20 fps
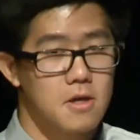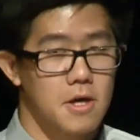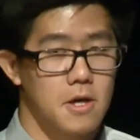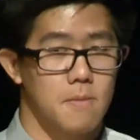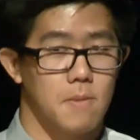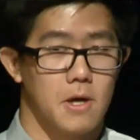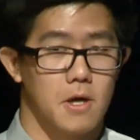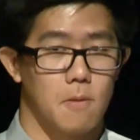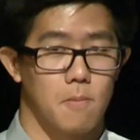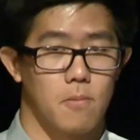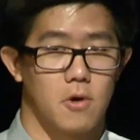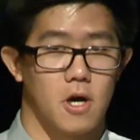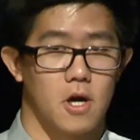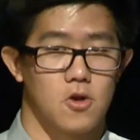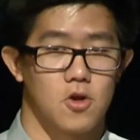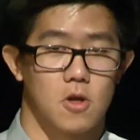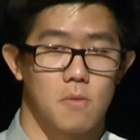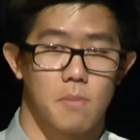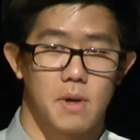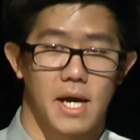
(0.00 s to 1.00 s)
a lot about a
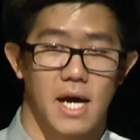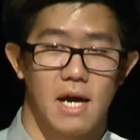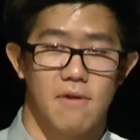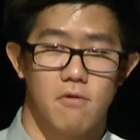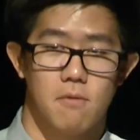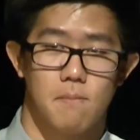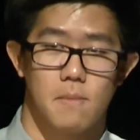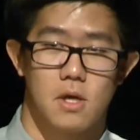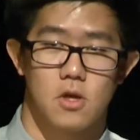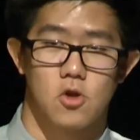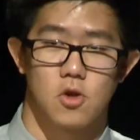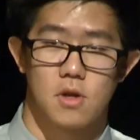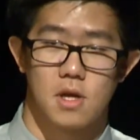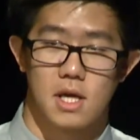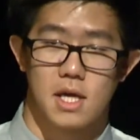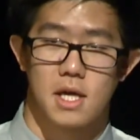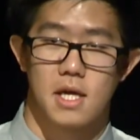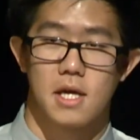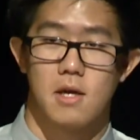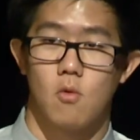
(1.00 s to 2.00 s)
project, but I haven't mentioned a
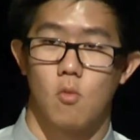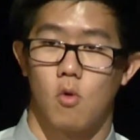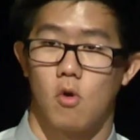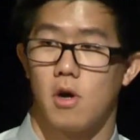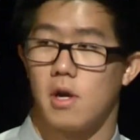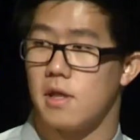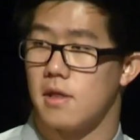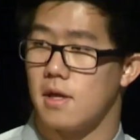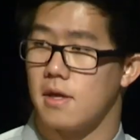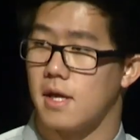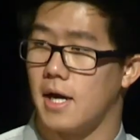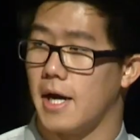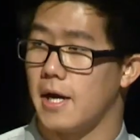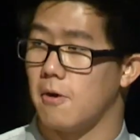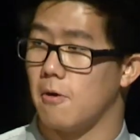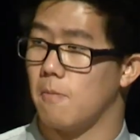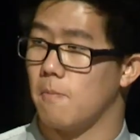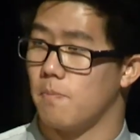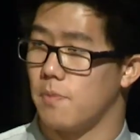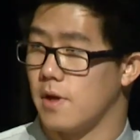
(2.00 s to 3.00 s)
key word in the
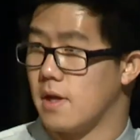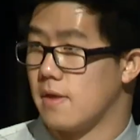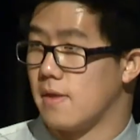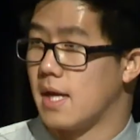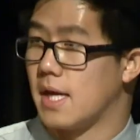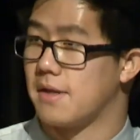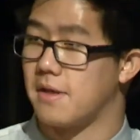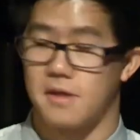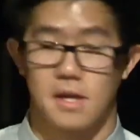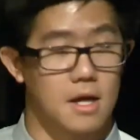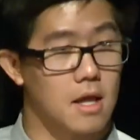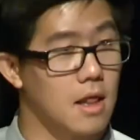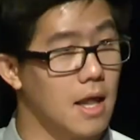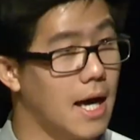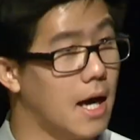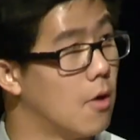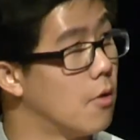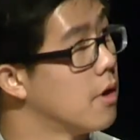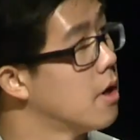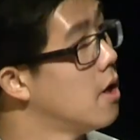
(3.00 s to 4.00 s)
title, and that's the
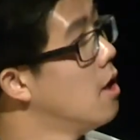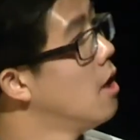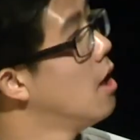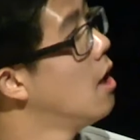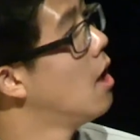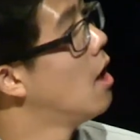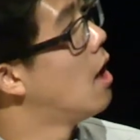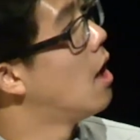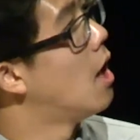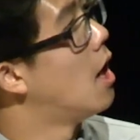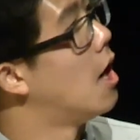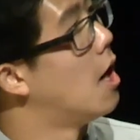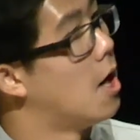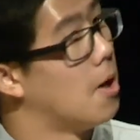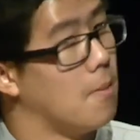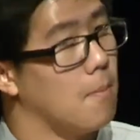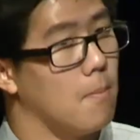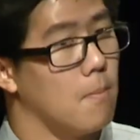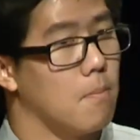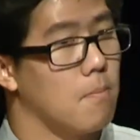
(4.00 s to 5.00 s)
cloud.
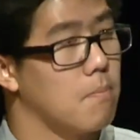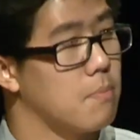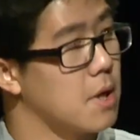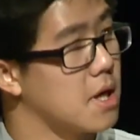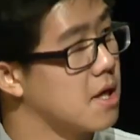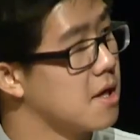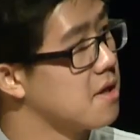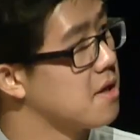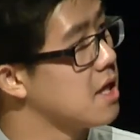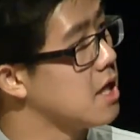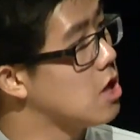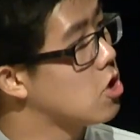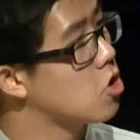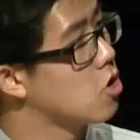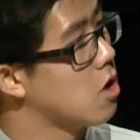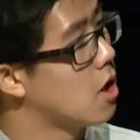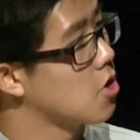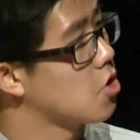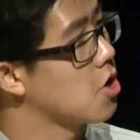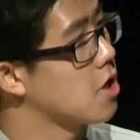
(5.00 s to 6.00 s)
Um, because each
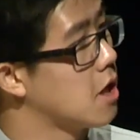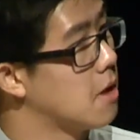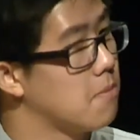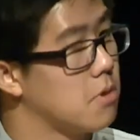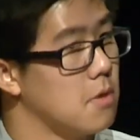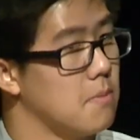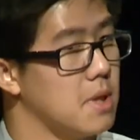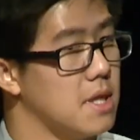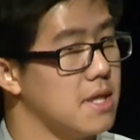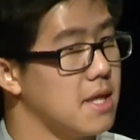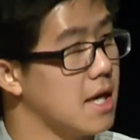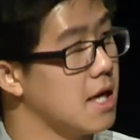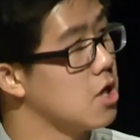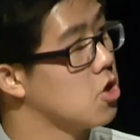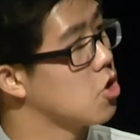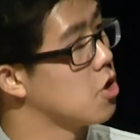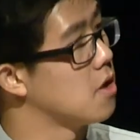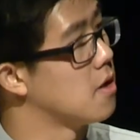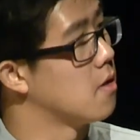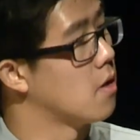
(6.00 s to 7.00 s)
logic
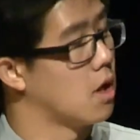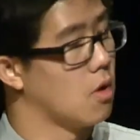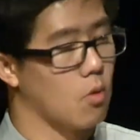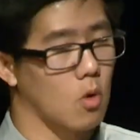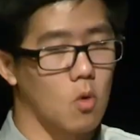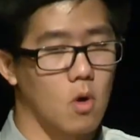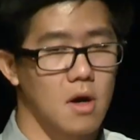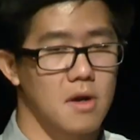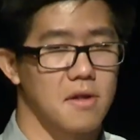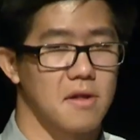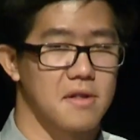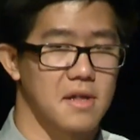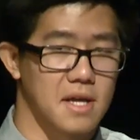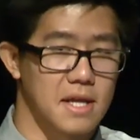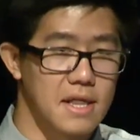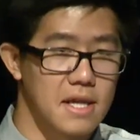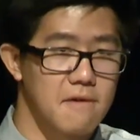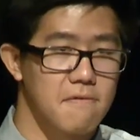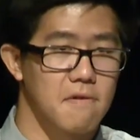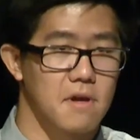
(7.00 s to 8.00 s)
implementation uh, requires a
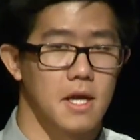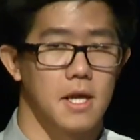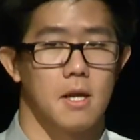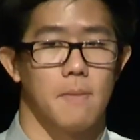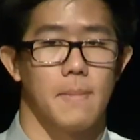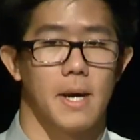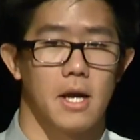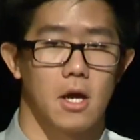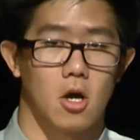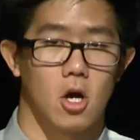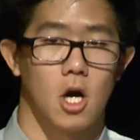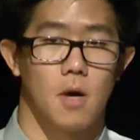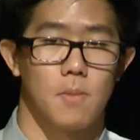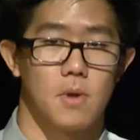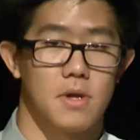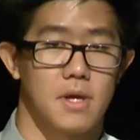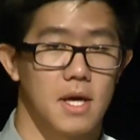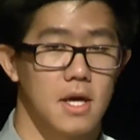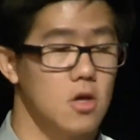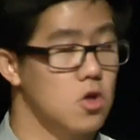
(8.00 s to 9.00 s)
significant amount of
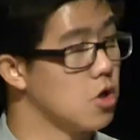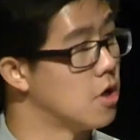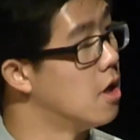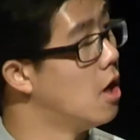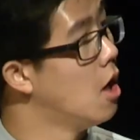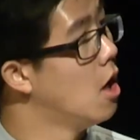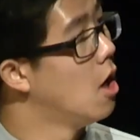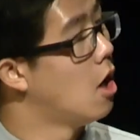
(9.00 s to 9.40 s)
computation,